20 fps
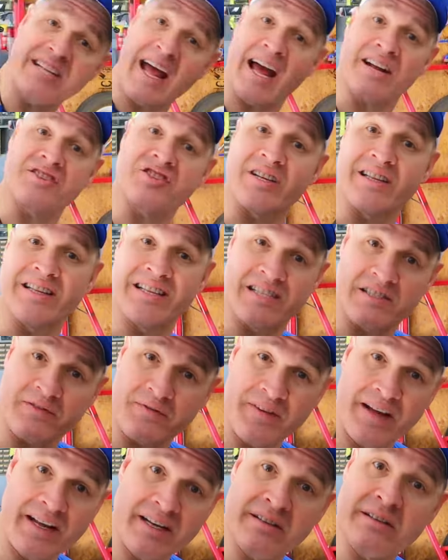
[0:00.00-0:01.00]
Attaching these
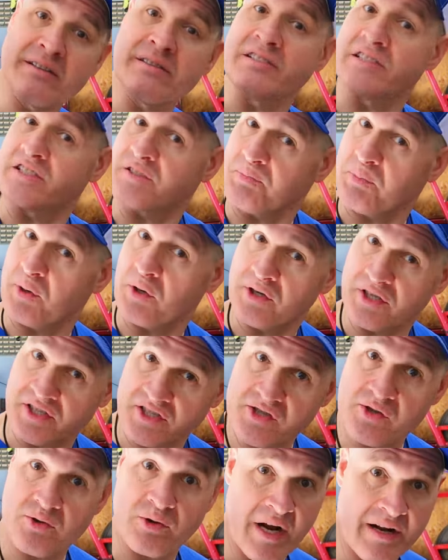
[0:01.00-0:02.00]
fenders is pretty
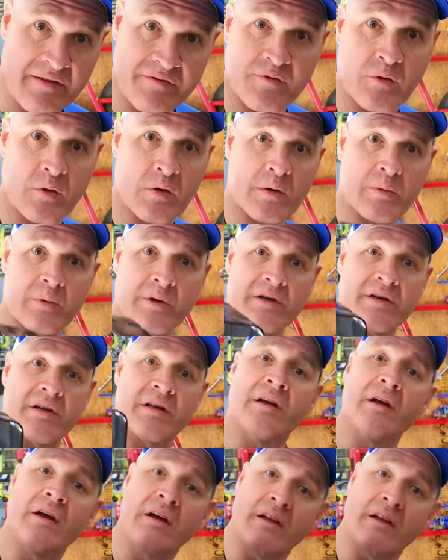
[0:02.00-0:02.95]
straightforward.